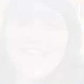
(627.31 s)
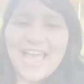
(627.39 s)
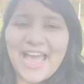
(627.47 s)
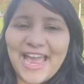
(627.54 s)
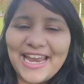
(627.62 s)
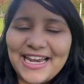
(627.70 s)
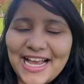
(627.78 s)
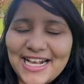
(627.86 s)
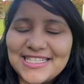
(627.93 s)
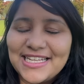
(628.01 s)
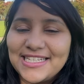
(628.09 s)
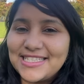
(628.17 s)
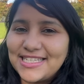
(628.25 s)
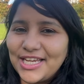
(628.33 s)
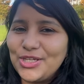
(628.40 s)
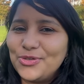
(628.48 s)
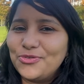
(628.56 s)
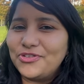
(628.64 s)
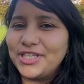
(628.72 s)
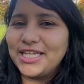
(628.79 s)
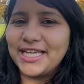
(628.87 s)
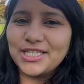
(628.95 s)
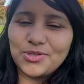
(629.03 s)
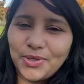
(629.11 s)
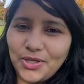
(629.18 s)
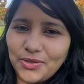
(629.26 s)
And like I said, stay tuned for the
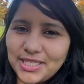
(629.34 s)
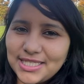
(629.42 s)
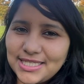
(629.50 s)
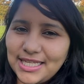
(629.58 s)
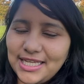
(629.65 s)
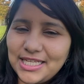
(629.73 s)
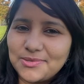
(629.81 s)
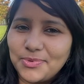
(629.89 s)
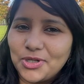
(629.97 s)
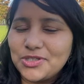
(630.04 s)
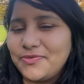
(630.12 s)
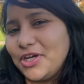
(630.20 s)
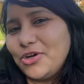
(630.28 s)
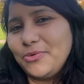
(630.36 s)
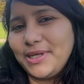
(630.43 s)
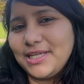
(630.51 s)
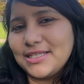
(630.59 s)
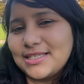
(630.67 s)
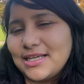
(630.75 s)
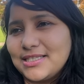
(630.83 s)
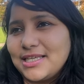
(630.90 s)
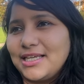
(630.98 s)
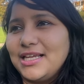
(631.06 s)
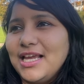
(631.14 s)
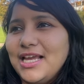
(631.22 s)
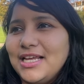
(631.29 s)
next video in the series because we are going to be
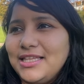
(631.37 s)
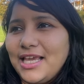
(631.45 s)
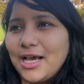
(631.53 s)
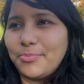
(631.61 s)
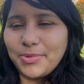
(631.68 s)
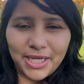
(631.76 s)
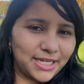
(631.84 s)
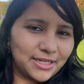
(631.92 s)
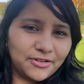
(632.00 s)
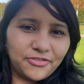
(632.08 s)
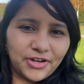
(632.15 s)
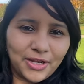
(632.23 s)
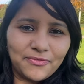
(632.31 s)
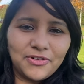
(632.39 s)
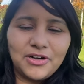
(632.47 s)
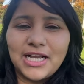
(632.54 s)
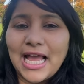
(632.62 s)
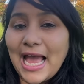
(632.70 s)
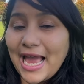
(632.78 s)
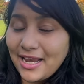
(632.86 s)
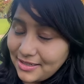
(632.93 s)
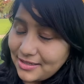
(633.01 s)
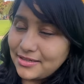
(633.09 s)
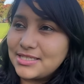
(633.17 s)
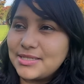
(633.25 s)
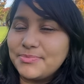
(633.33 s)
discussing the updated framework and
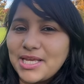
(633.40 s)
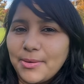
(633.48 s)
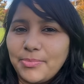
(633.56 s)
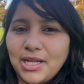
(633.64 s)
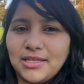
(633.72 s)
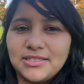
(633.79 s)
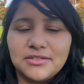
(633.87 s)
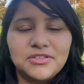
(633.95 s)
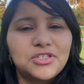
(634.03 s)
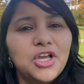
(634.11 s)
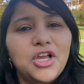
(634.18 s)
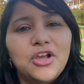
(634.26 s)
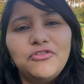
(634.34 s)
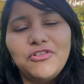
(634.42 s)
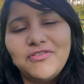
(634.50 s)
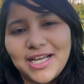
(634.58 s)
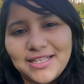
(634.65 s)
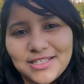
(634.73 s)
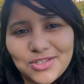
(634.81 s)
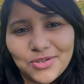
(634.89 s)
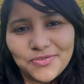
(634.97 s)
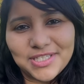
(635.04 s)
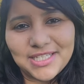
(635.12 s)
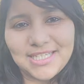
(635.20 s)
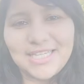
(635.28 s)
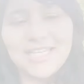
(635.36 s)
some sample answers for why this
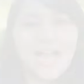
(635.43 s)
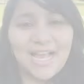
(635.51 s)
university.